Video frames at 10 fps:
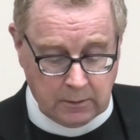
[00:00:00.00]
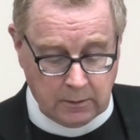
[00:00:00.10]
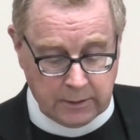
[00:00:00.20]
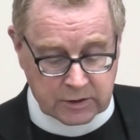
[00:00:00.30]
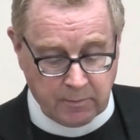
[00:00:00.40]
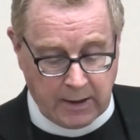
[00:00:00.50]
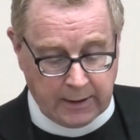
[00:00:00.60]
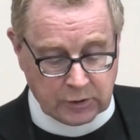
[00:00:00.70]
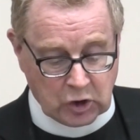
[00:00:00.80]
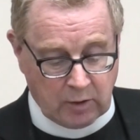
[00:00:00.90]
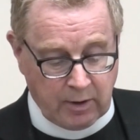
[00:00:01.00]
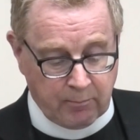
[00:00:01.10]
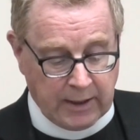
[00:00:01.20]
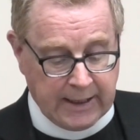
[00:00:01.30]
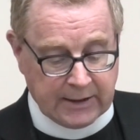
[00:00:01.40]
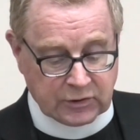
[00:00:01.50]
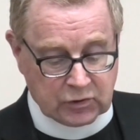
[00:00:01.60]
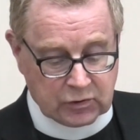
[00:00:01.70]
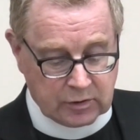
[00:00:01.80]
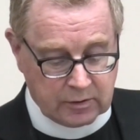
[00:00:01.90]
This man shall be
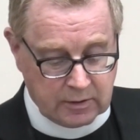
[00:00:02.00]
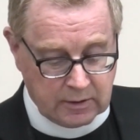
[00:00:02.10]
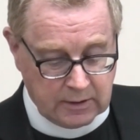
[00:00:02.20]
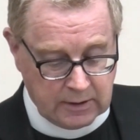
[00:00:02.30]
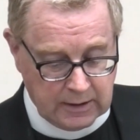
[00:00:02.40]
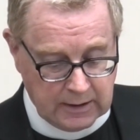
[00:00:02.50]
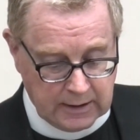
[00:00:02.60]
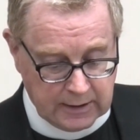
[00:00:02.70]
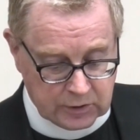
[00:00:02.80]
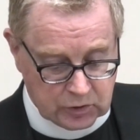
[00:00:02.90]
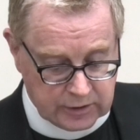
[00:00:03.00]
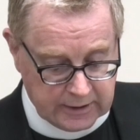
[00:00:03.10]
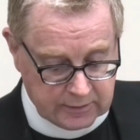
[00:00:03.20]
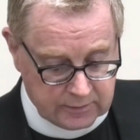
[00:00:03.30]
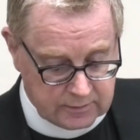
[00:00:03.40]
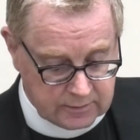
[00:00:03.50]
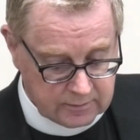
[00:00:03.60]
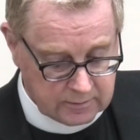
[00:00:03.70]
blessed in his deed.